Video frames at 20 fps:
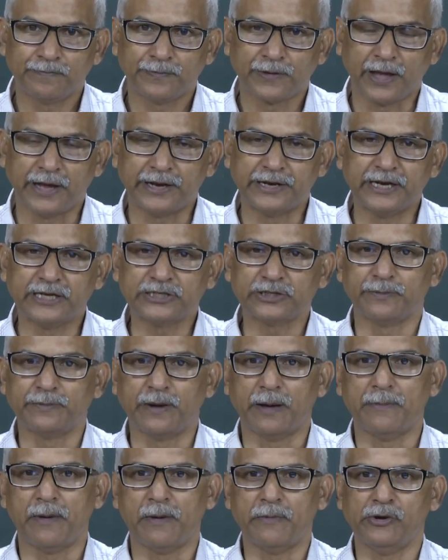address of
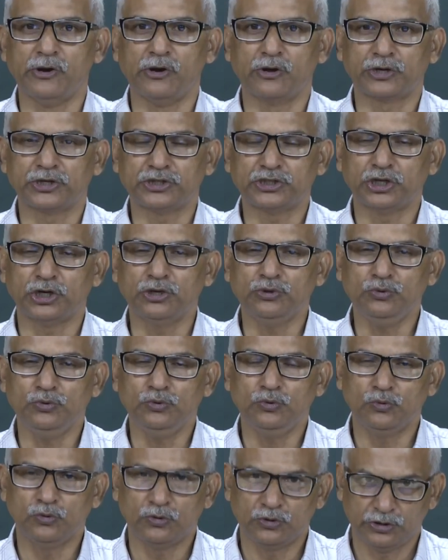the memory location
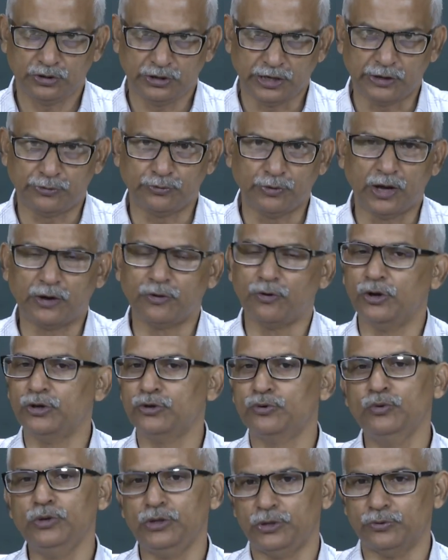that we are going
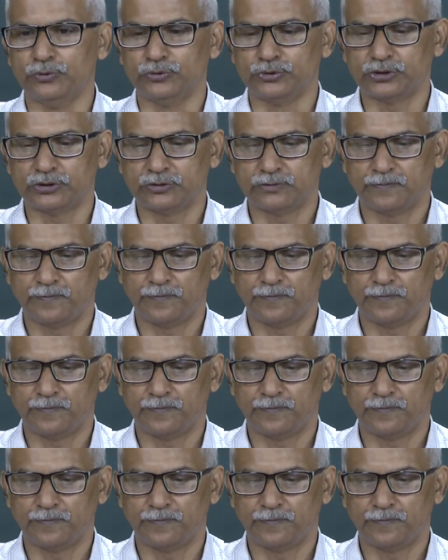to use.